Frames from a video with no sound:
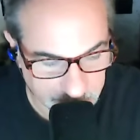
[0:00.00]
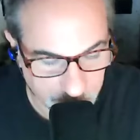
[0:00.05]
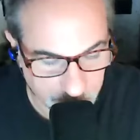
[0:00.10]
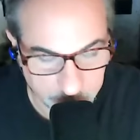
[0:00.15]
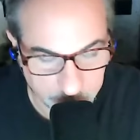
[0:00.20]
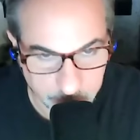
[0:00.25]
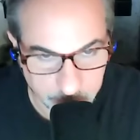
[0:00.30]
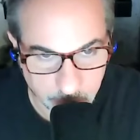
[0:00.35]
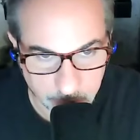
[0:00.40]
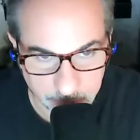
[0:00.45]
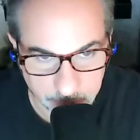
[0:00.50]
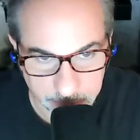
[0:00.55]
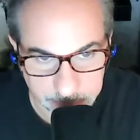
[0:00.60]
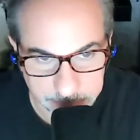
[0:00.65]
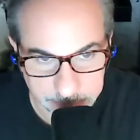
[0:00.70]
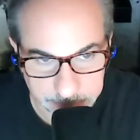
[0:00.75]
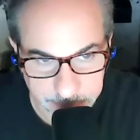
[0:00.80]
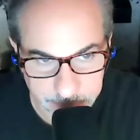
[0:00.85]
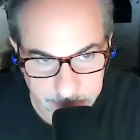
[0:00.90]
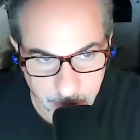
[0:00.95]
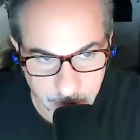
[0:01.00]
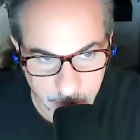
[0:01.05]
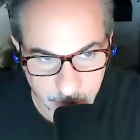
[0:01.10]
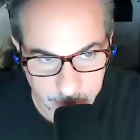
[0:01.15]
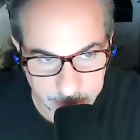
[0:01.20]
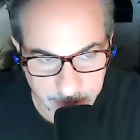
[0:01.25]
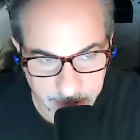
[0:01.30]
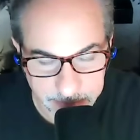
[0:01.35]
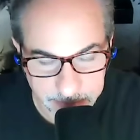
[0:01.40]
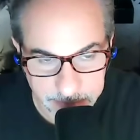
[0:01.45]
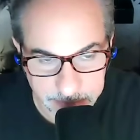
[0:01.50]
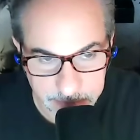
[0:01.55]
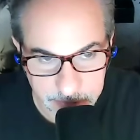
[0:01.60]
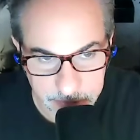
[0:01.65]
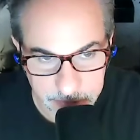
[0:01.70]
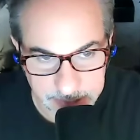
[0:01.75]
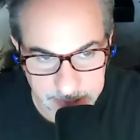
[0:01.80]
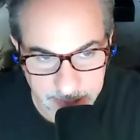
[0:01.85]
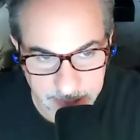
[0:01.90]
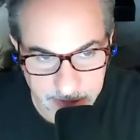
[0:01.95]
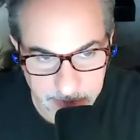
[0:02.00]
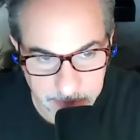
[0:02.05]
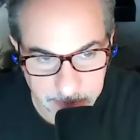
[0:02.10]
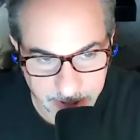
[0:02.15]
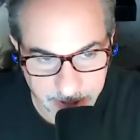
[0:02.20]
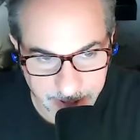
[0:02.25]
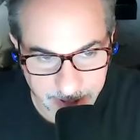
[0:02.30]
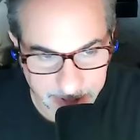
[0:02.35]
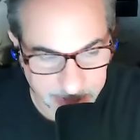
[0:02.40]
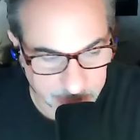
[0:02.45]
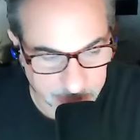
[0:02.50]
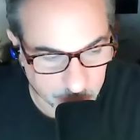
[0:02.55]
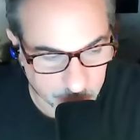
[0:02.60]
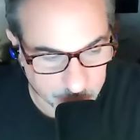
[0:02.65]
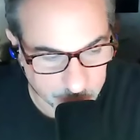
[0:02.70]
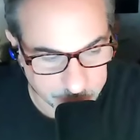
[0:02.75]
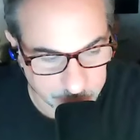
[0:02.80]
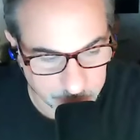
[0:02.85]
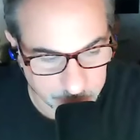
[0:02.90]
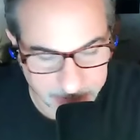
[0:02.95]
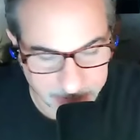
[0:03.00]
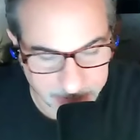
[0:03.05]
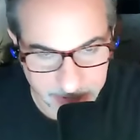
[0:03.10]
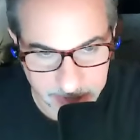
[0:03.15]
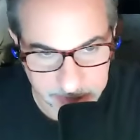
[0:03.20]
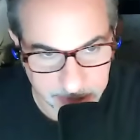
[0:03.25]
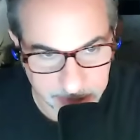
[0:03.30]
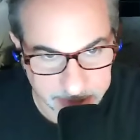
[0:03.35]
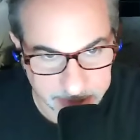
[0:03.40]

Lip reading: how we all know that music by an older band